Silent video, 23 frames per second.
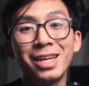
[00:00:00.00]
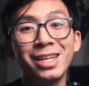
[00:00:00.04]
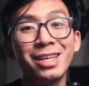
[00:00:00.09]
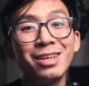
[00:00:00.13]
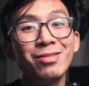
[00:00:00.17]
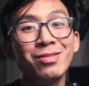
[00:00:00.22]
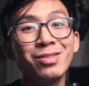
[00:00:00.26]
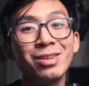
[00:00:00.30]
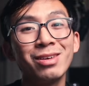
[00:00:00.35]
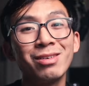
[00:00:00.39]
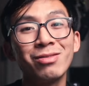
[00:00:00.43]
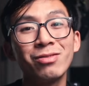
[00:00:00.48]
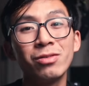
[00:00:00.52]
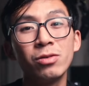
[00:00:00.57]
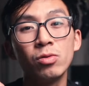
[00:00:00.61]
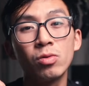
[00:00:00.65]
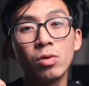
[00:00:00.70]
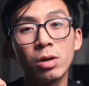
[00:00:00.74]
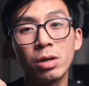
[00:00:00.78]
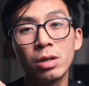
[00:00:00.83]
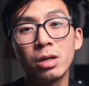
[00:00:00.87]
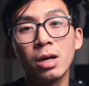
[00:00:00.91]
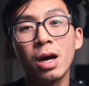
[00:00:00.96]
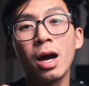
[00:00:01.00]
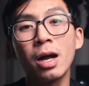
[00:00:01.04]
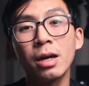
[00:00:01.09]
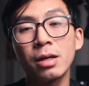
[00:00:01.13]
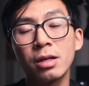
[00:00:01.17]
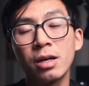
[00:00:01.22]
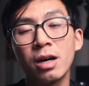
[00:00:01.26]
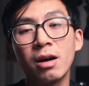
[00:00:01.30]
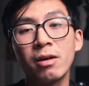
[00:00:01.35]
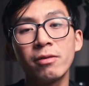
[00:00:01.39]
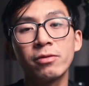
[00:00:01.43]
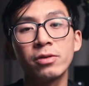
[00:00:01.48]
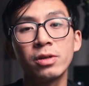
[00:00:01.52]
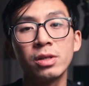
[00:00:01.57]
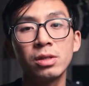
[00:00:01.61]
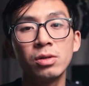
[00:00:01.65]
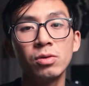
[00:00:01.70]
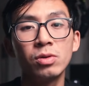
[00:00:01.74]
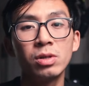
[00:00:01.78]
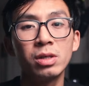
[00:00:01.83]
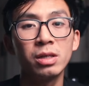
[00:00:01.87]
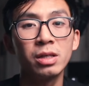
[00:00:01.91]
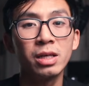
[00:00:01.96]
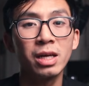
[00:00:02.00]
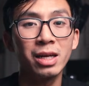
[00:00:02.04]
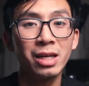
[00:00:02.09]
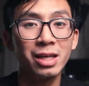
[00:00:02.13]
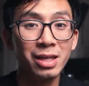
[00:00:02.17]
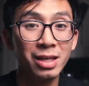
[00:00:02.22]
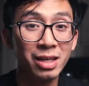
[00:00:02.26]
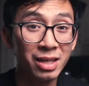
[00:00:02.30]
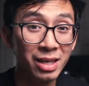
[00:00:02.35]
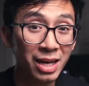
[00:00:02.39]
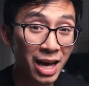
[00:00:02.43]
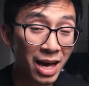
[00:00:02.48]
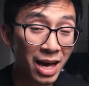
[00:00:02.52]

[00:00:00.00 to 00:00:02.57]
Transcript: And even if you are not confident you can get in